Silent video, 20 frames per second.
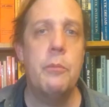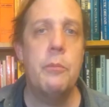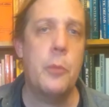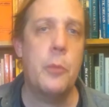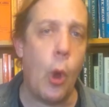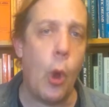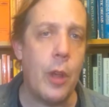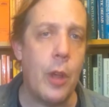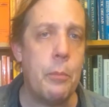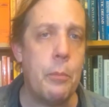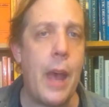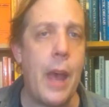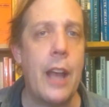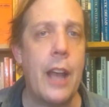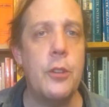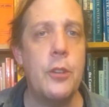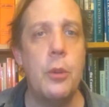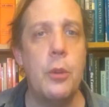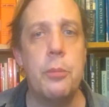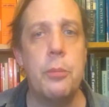Going
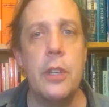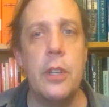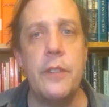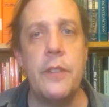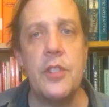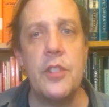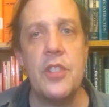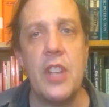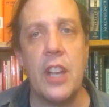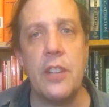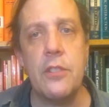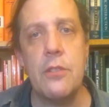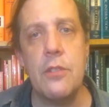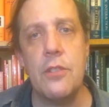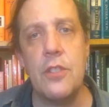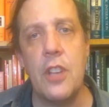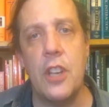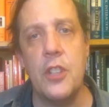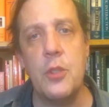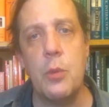back to a previous
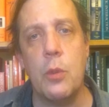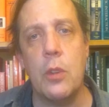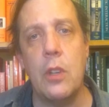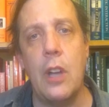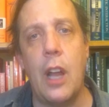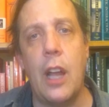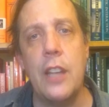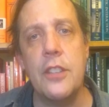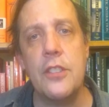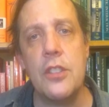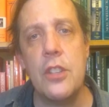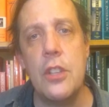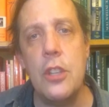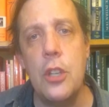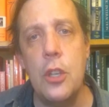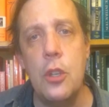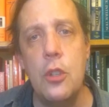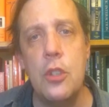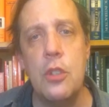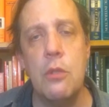exercise where I asked
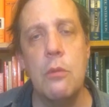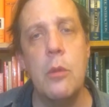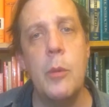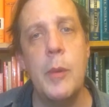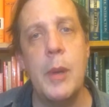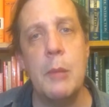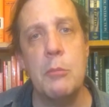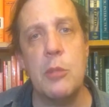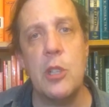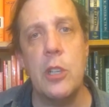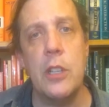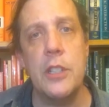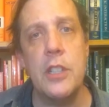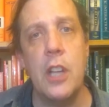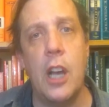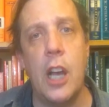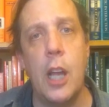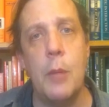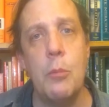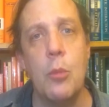you to remember a
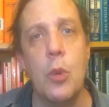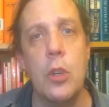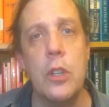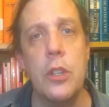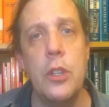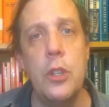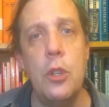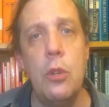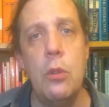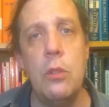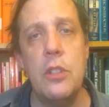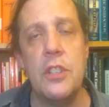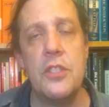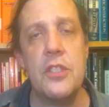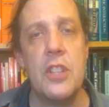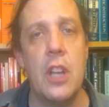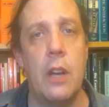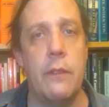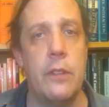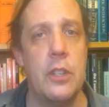time where you
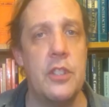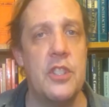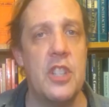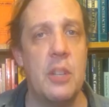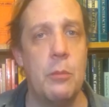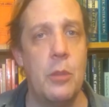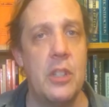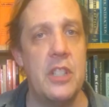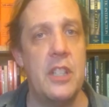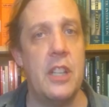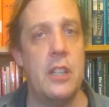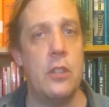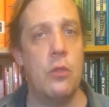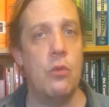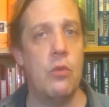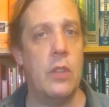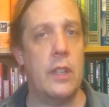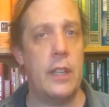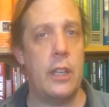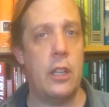discovered someone
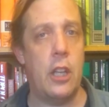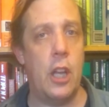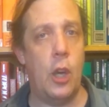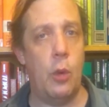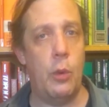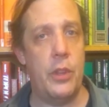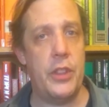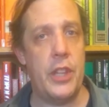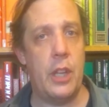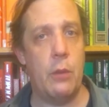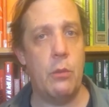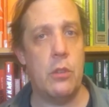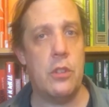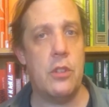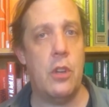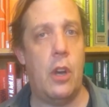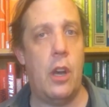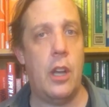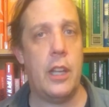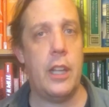didn't really know what they were
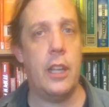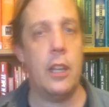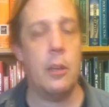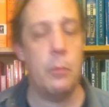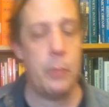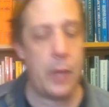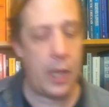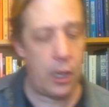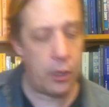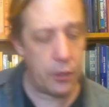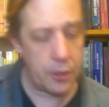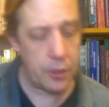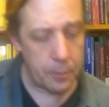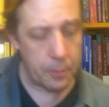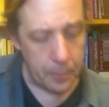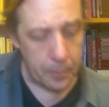talking about.